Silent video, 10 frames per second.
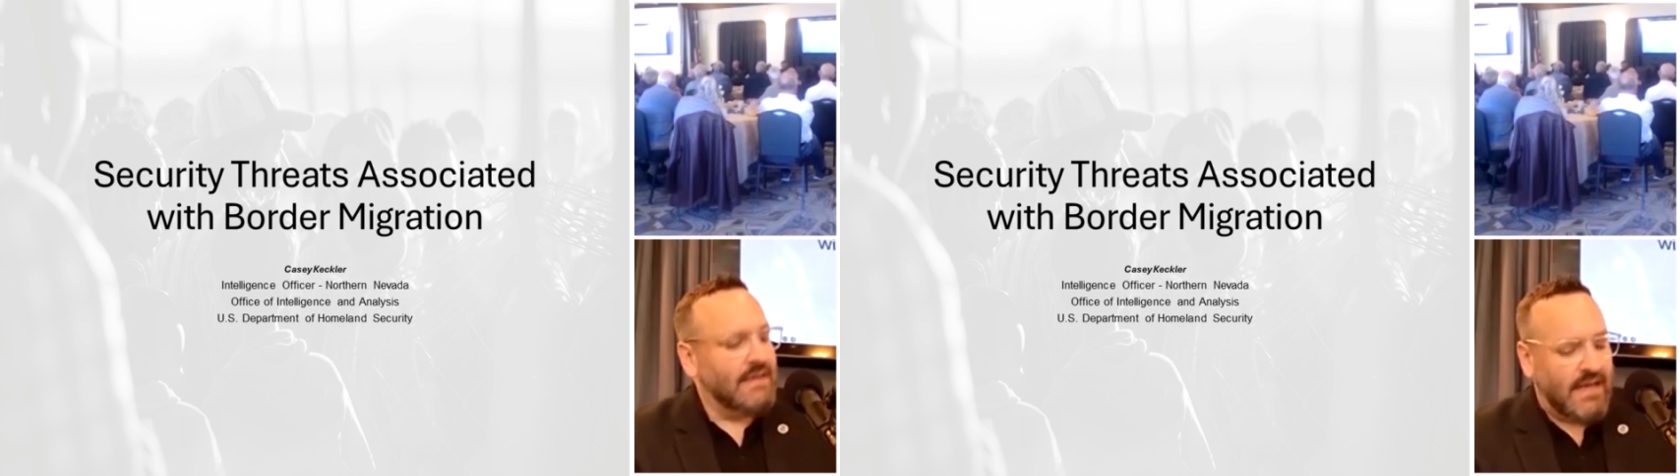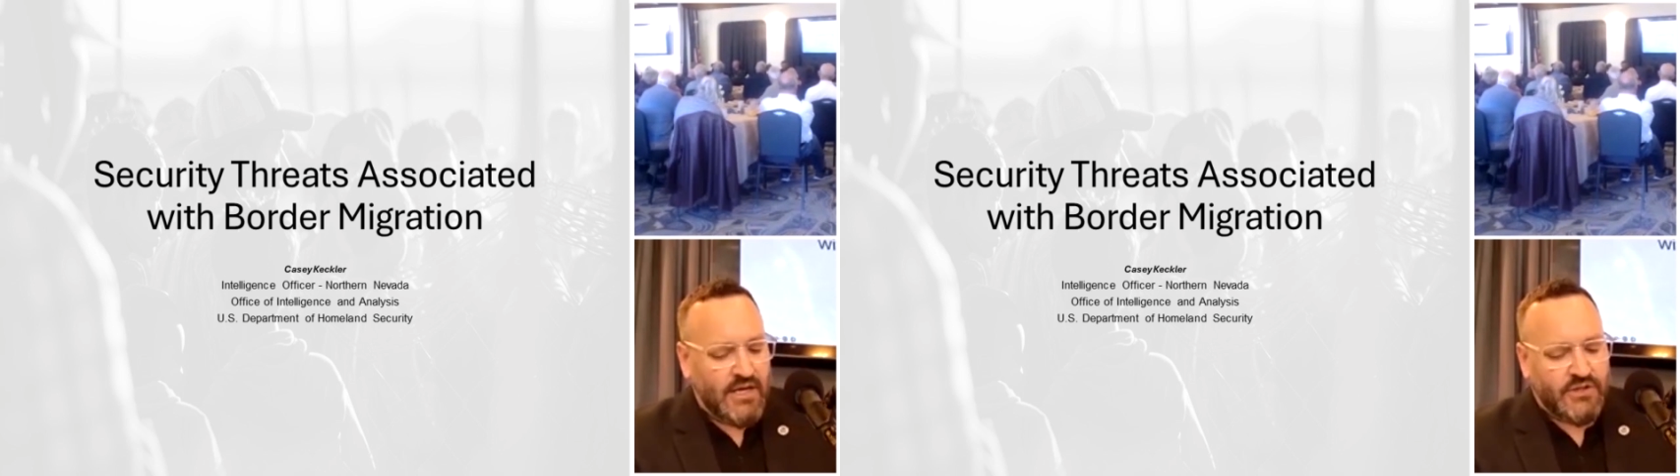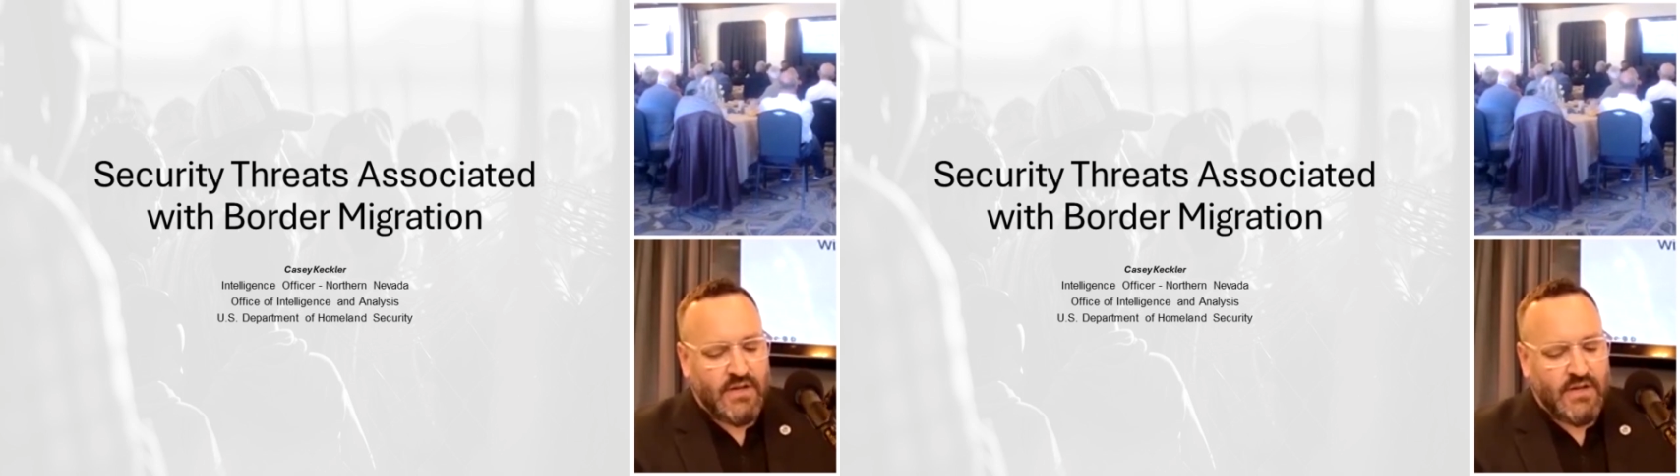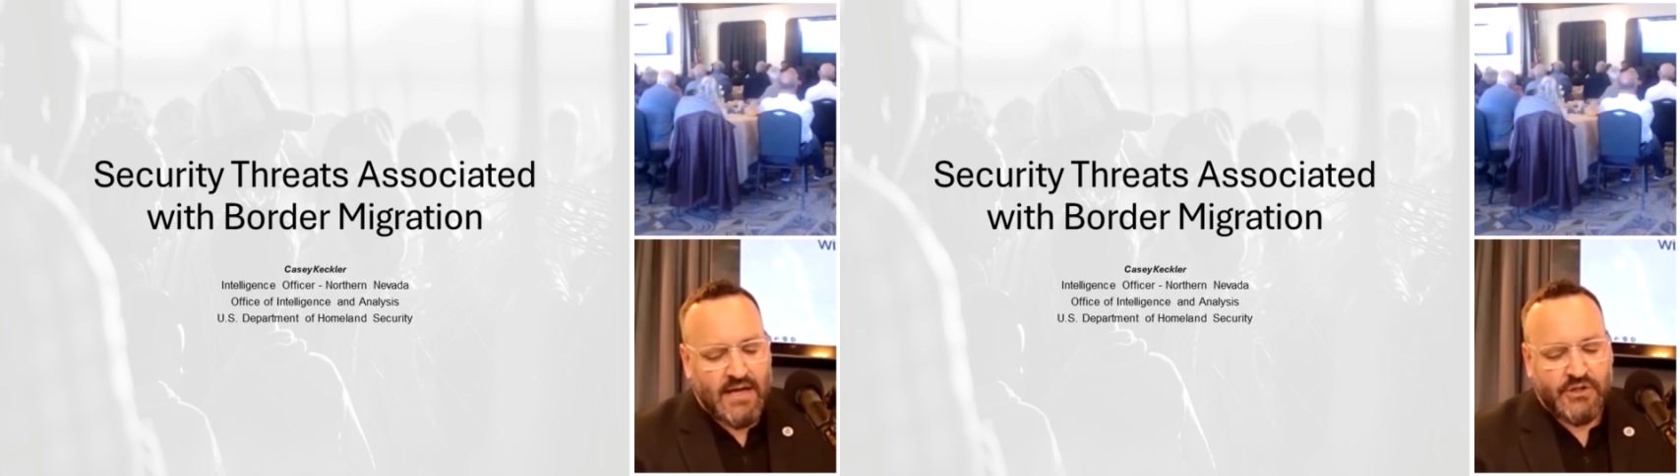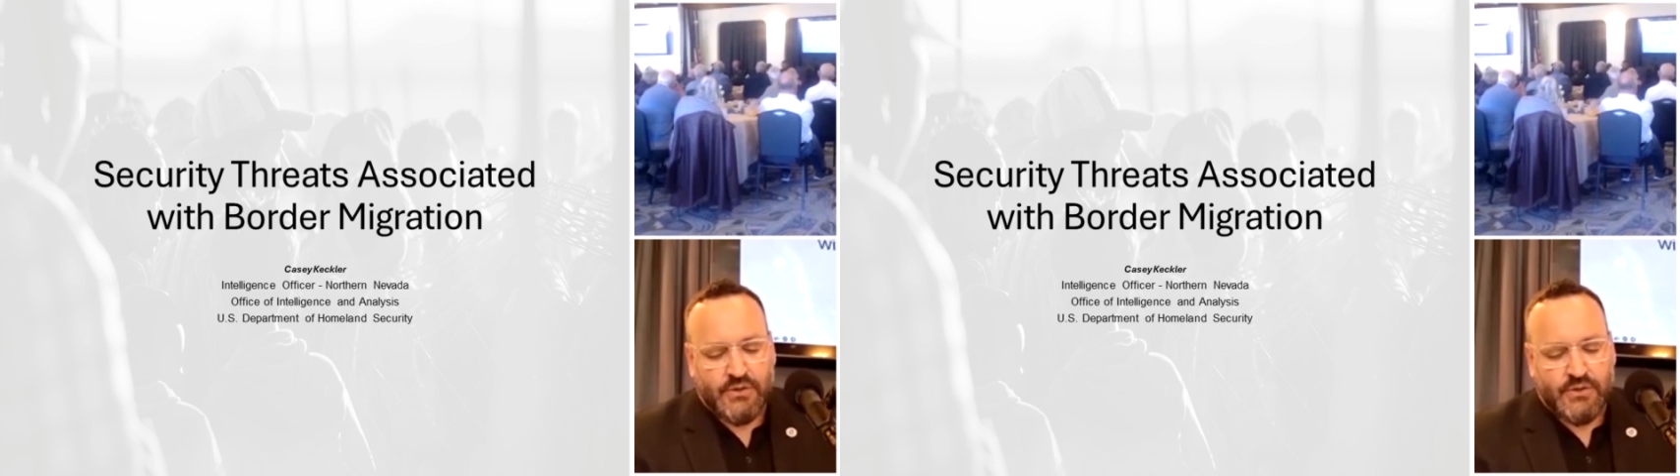and Haitian
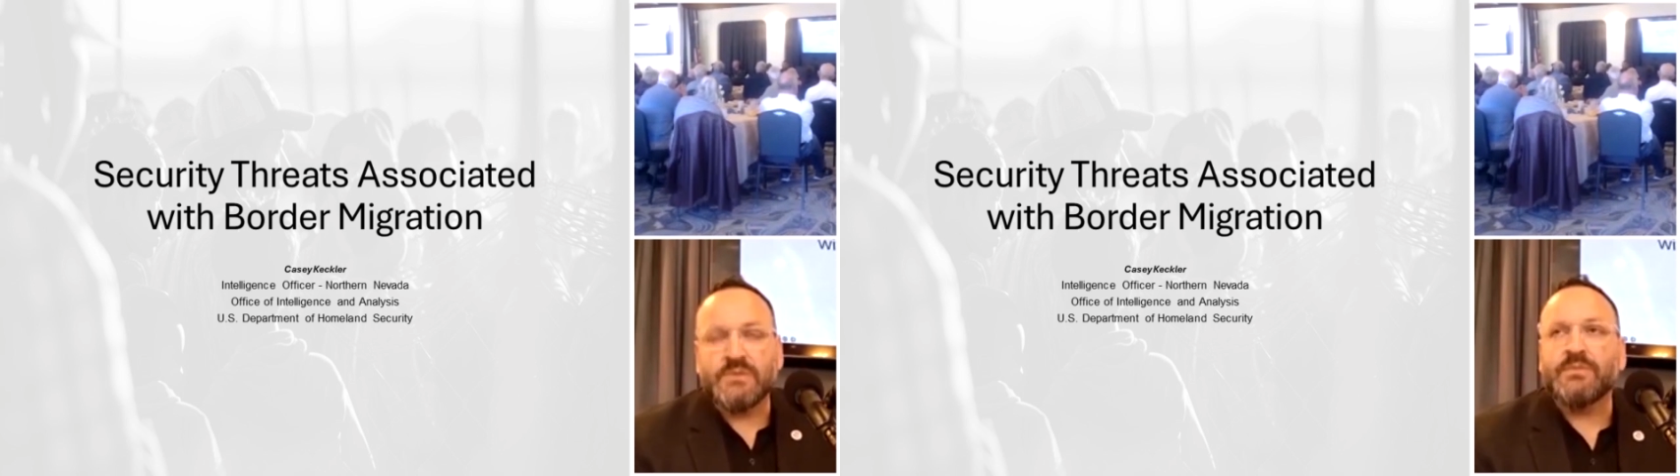nationals,